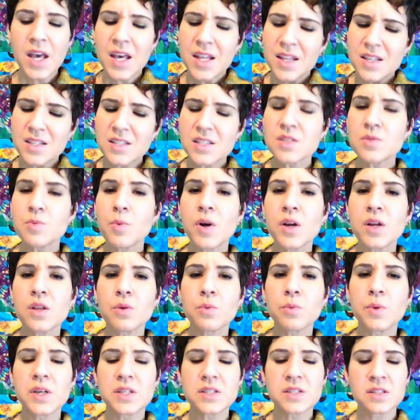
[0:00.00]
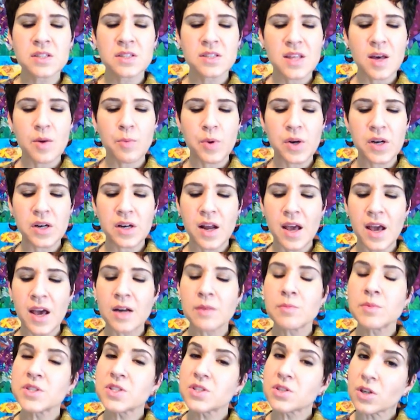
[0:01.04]
This is one of the reasons that when an
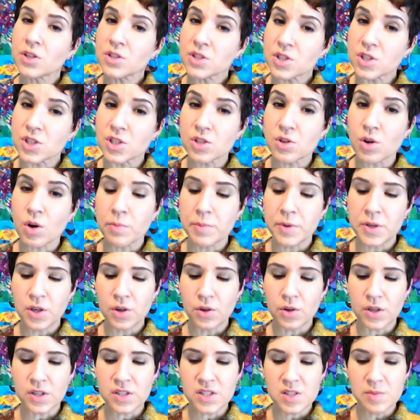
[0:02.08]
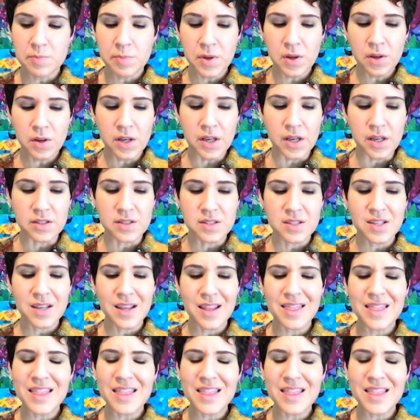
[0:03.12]
animal starts to show up in your experience,